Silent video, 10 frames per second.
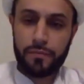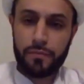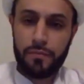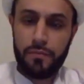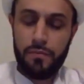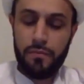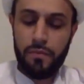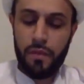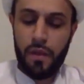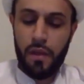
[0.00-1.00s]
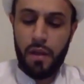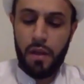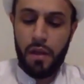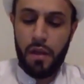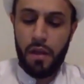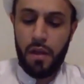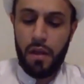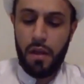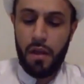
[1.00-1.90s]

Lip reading: [no speech]